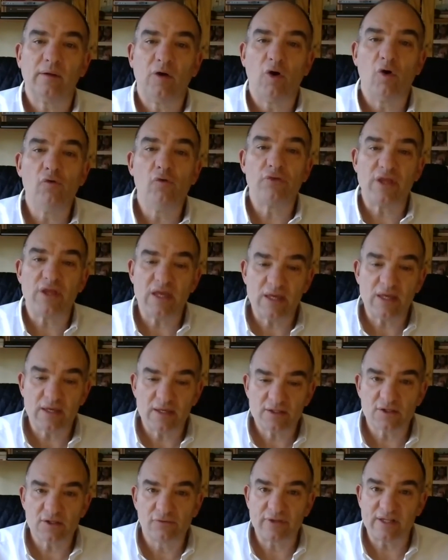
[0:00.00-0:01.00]
over the
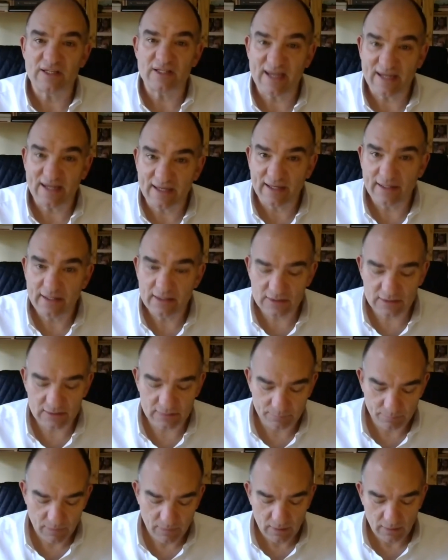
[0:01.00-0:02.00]
years, over the decades.
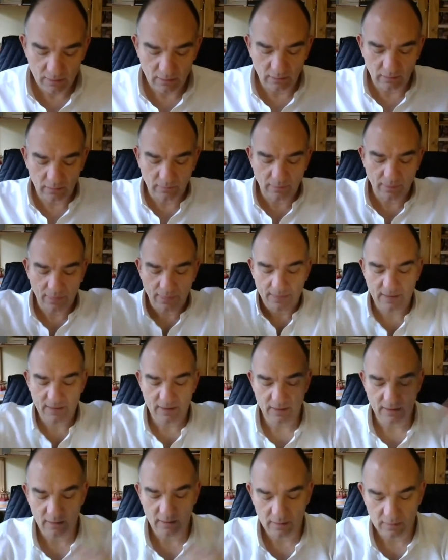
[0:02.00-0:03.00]

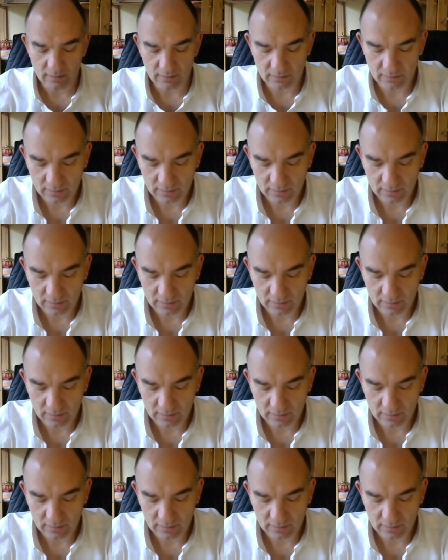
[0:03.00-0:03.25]
The